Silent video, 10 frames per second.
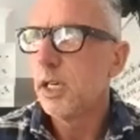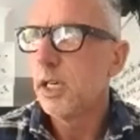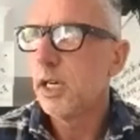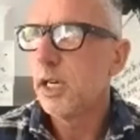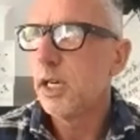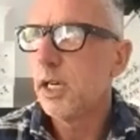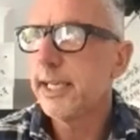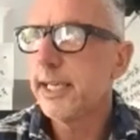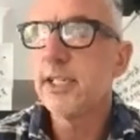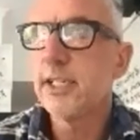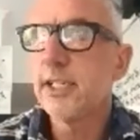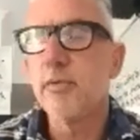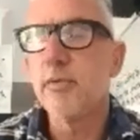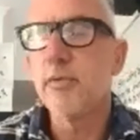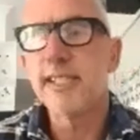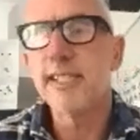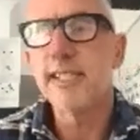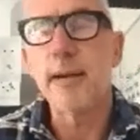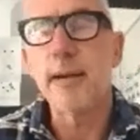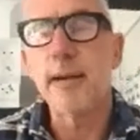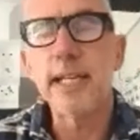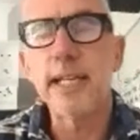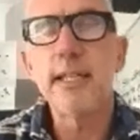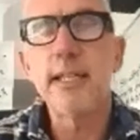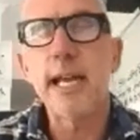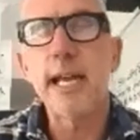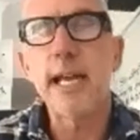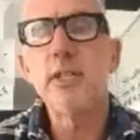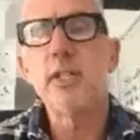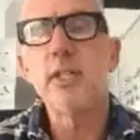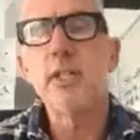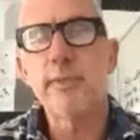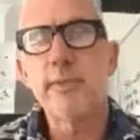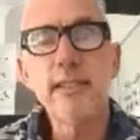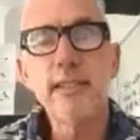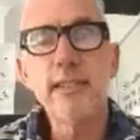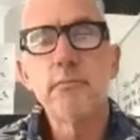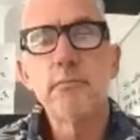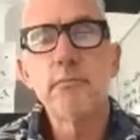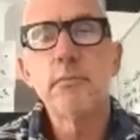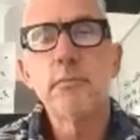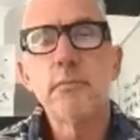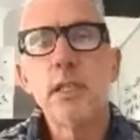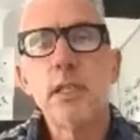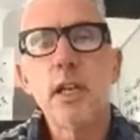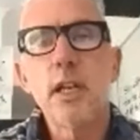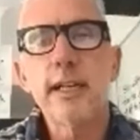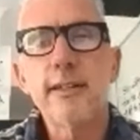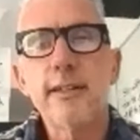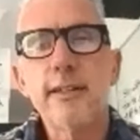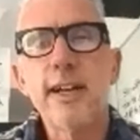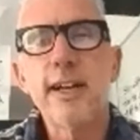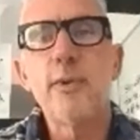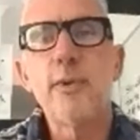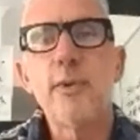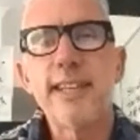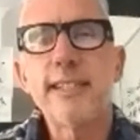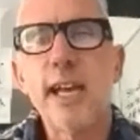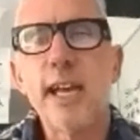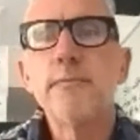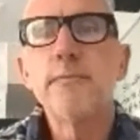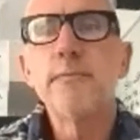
I guess doing something that damages my brand, like I don't want that to happen. Mm.